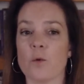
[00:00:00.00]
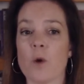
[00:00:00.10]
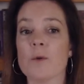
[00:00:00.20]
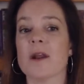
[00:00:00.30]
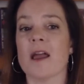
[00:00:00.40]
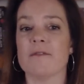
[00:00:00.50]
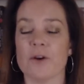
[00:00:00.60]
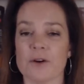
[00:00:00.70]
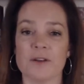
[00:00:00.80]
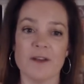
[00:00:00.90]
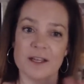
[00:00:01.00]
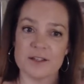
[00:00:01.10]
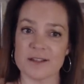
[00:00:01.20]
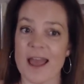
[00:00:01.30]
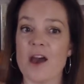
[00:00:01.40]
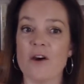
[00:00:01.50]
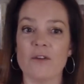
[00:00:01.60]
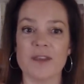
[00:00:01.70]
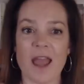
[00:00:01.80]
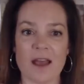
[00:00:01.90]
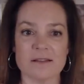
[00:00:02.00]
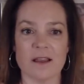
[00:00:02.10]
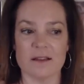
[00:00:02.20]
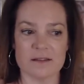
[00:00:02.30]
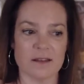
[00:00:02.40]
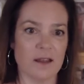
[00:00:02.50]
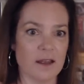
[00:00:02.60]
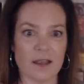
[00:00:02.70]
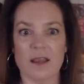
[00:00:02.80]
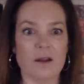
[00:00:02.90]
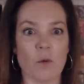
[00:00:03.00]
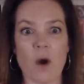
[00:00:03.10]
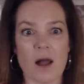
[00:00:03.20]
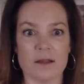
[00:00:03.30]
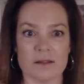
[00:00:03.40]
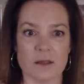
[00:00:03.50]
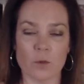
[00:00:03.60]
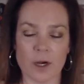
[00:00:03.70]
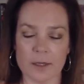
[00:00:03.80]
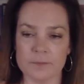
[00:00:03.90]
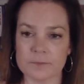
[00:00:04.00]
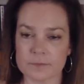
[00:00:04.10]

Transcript: what would I have earned if I just held the assets in a wallet somewhere.